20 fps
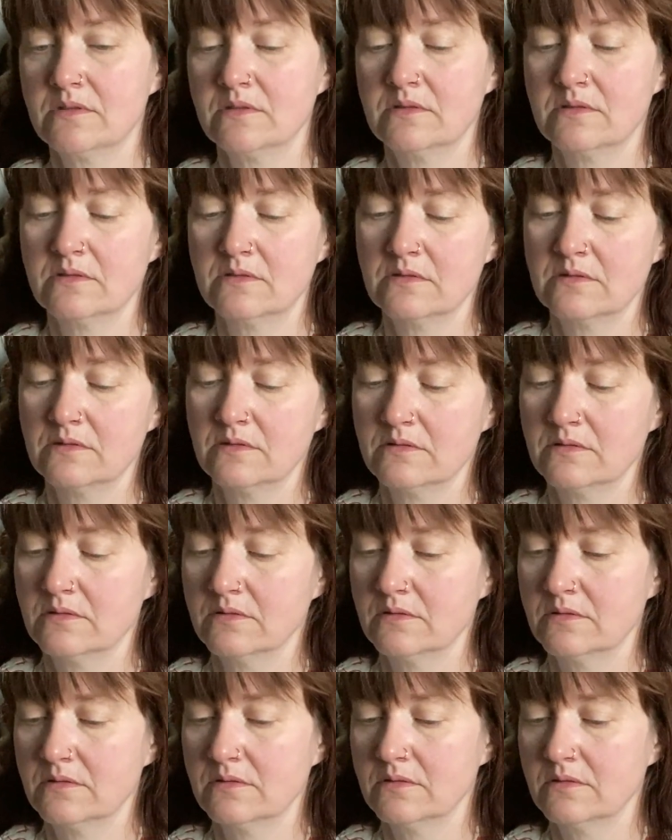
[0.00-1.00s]

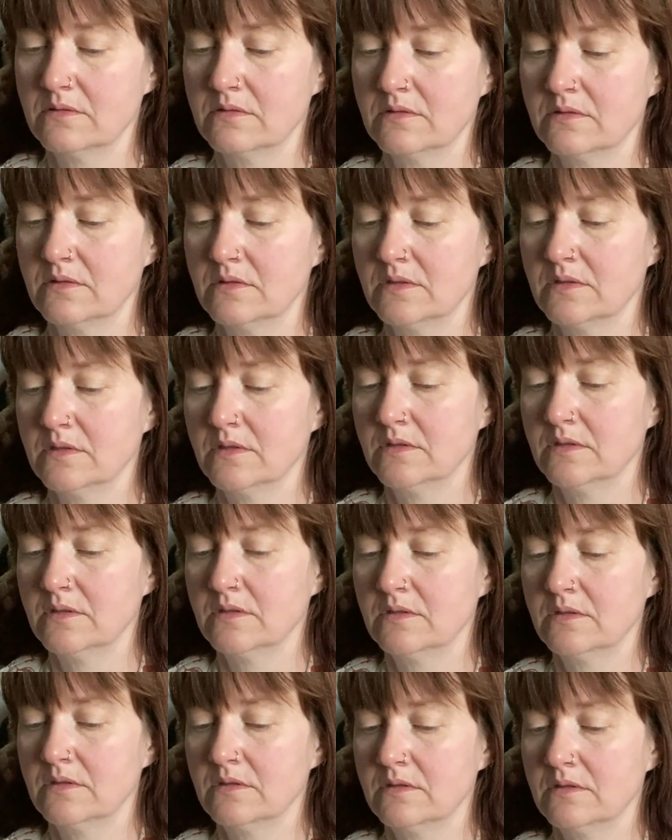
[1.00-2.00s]

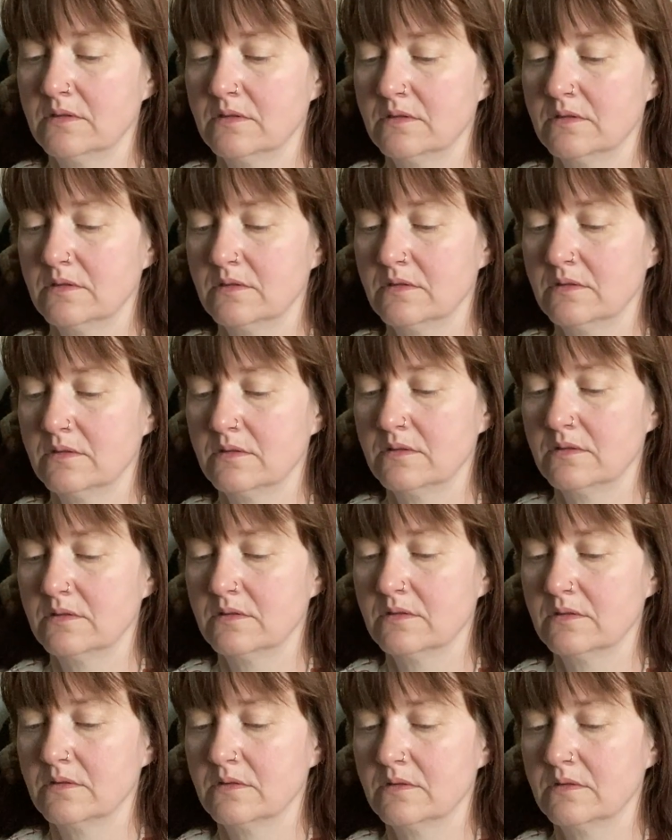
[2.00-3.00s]

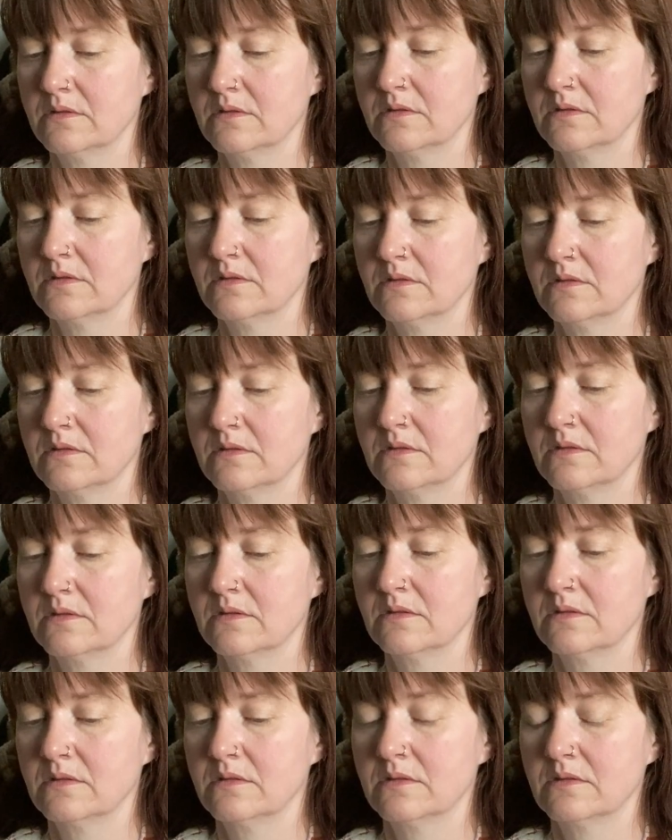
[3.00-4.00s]

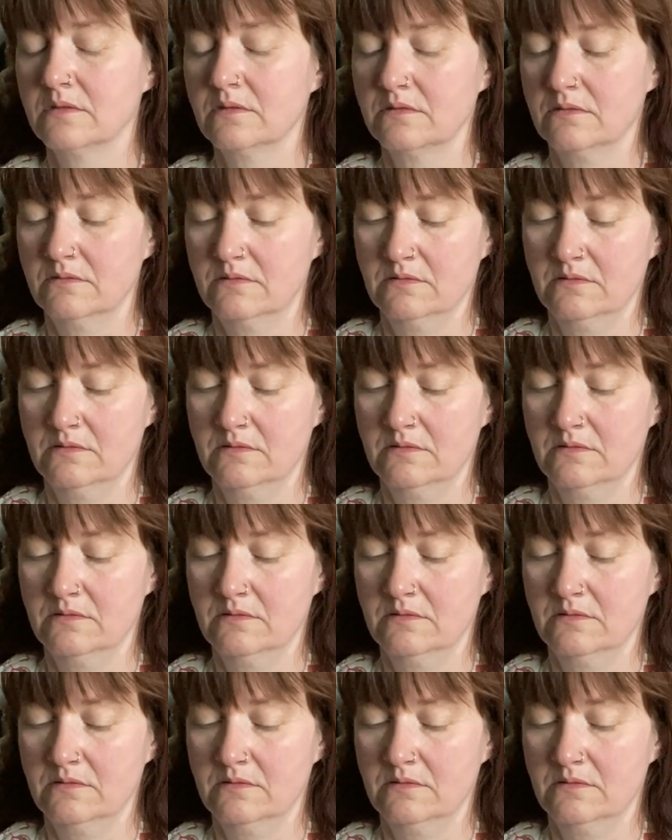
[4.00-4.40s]
[no speech]